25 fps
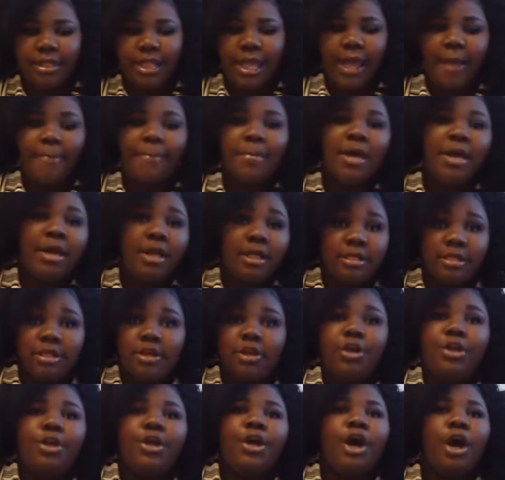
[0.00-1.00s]
them.
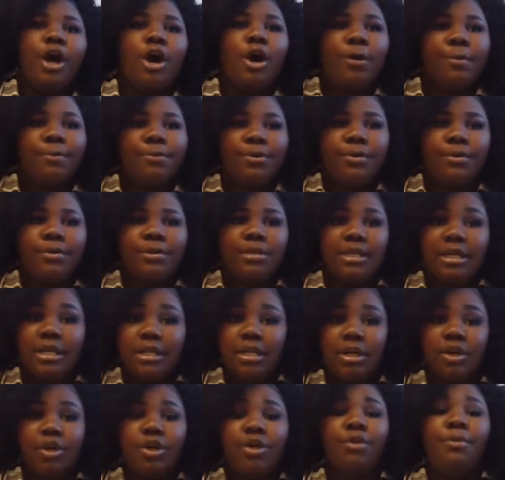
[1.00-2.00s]
They're going to help you with it.
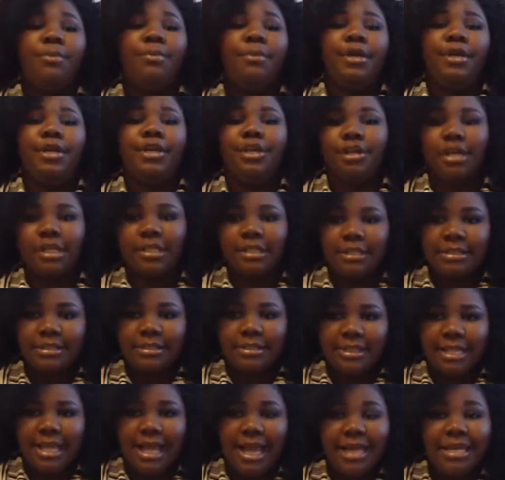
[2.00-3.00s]
They're going to make you
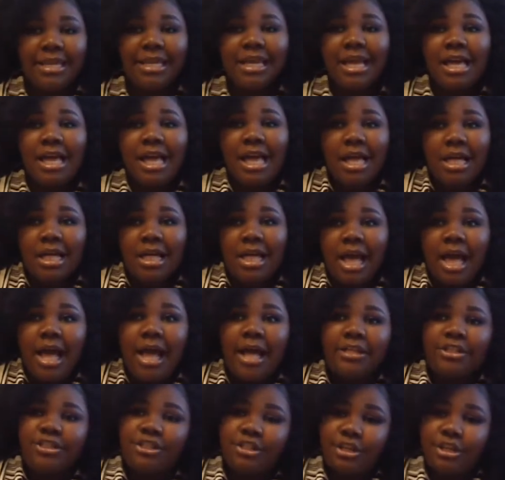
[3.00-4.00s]
understand.
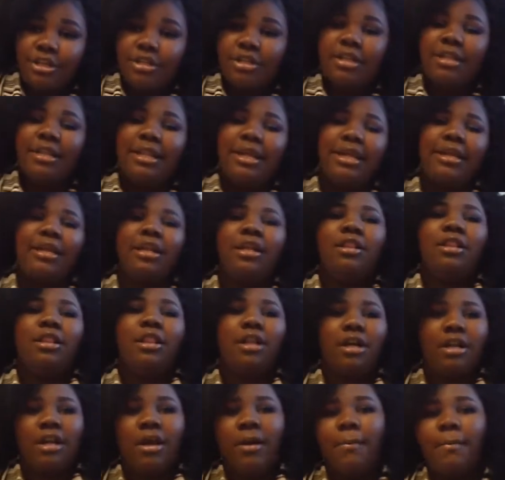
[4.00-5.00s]
And you're going to learn a
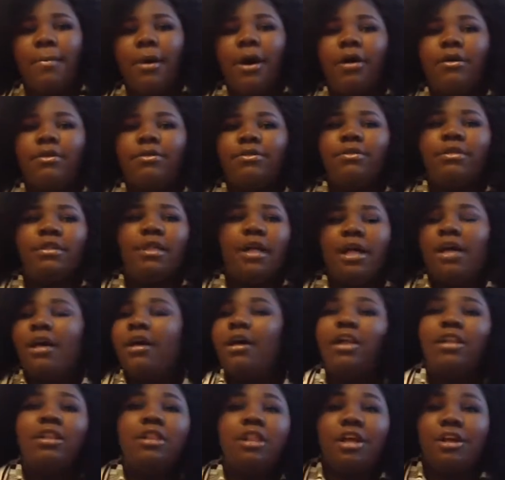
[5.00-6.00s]
lot about
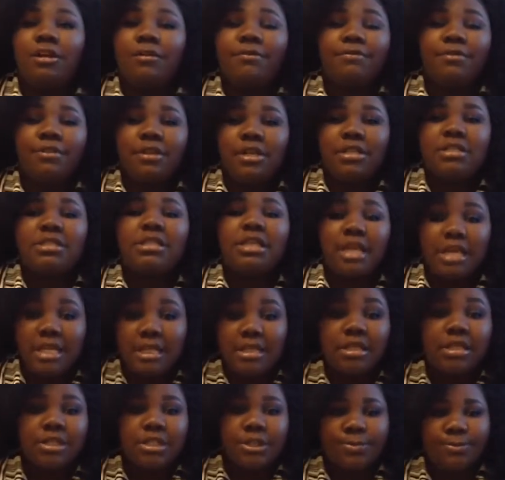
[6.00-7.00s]
a lot of things
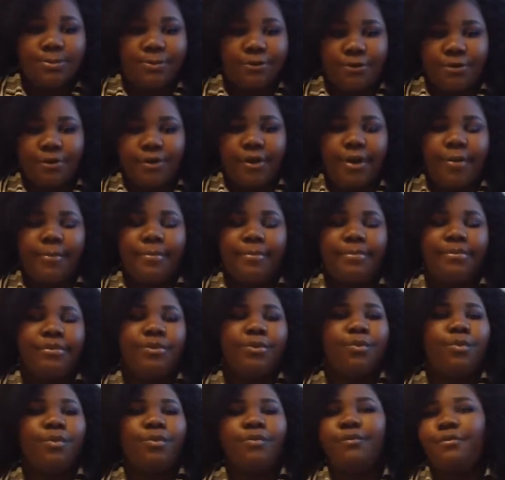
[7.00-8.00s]
in this program
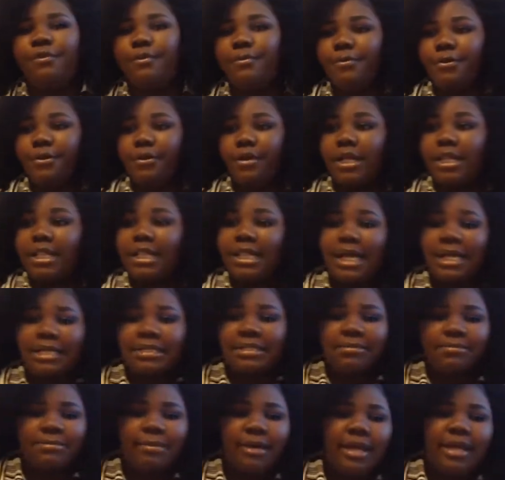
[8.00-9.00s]
from your
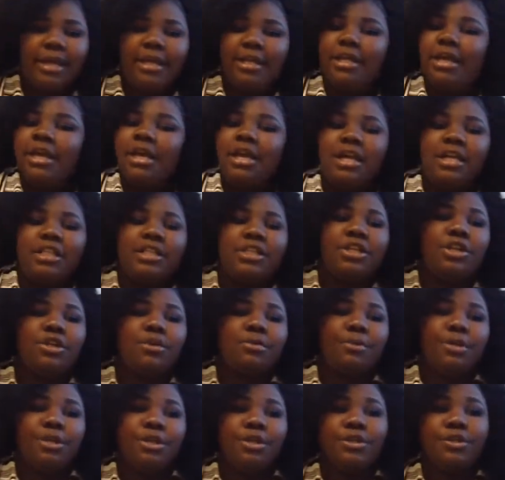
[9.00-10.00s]
classmate. It's going to
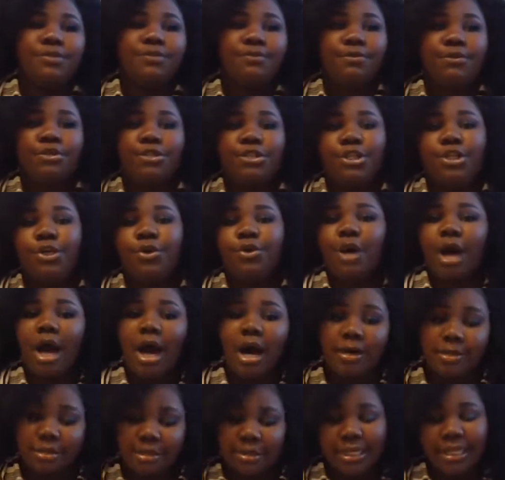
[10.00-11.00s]
be useful to you
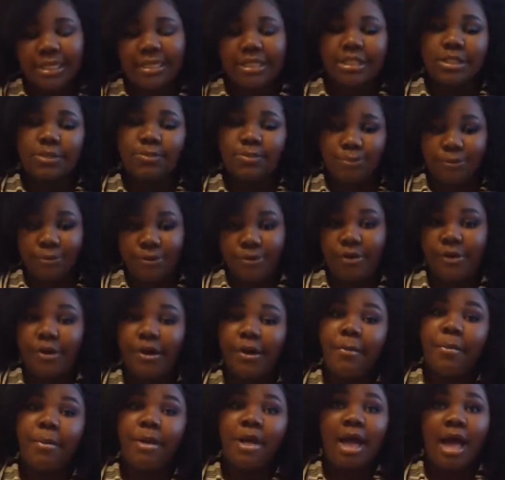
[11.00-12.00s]
outside this
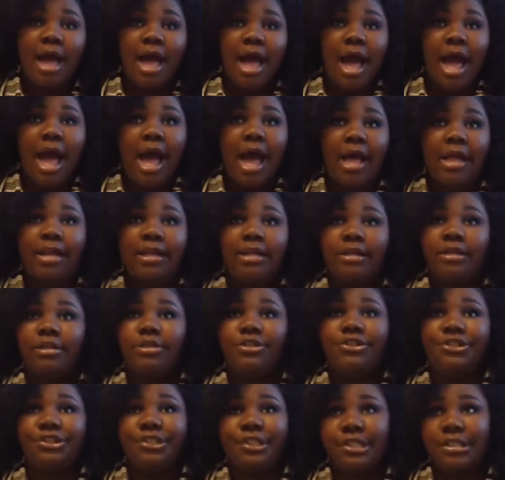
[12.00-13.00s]
program. And
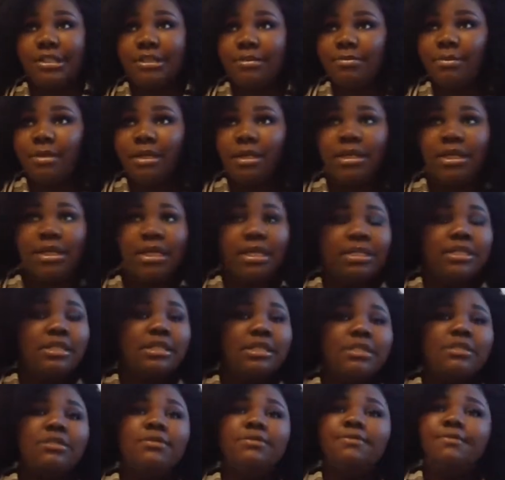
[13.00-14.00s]
trust me, it
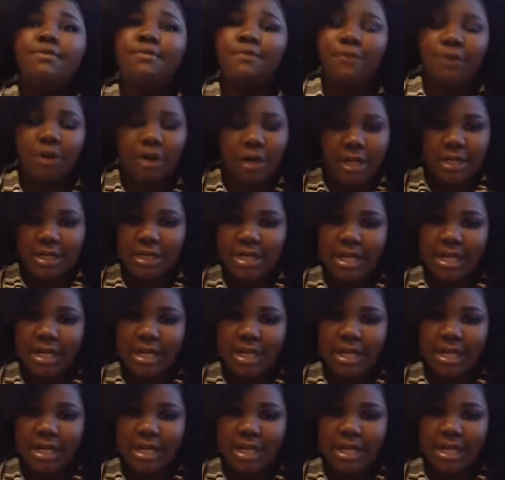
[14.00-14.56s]
is fun.